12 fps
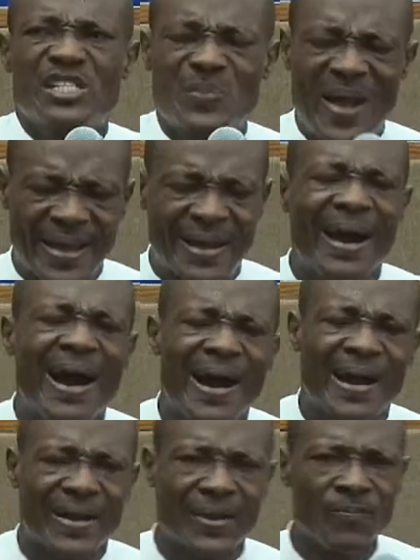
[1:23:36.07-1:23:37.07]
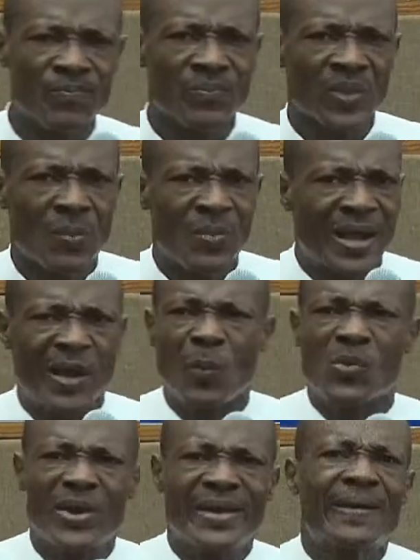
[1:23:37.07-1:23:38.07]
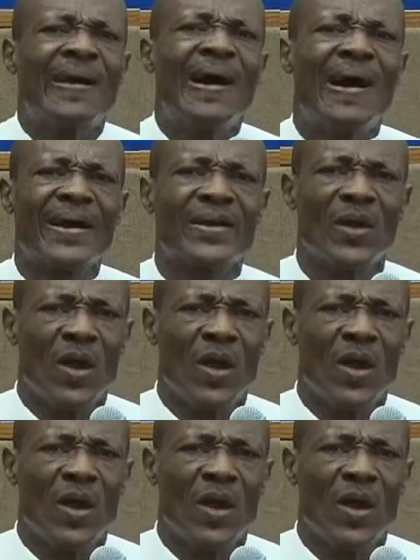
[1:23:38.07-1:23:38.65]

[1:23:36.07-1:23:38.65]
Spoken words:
my card because I upgraded the card.